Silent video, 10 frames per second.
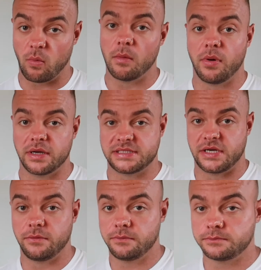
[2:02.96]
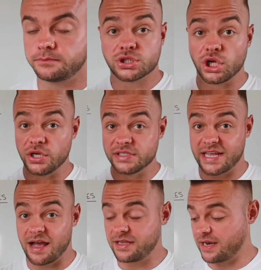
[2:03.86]
1.2. I'm just going to use the
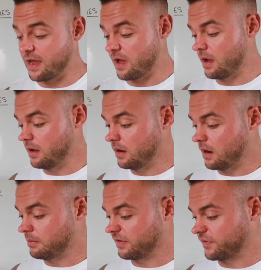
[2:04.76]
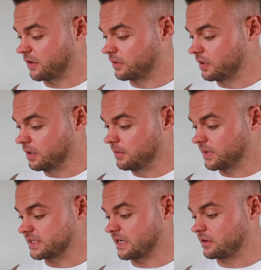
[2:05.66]
calculator on my phone
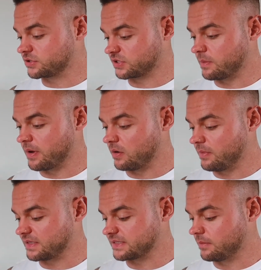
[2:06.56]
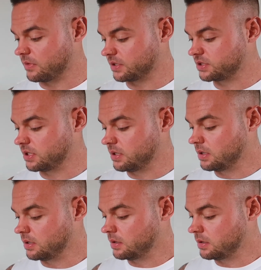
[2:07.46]
because I don't trust my mental maths that much.
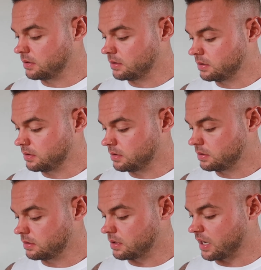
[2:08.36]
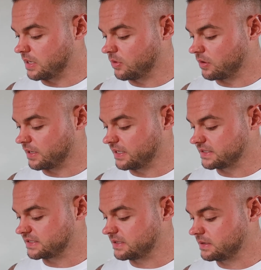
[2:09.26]
Not anymore at
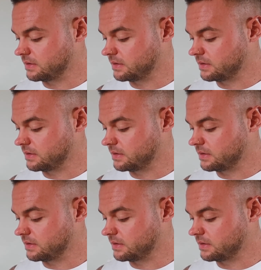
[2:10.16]
least.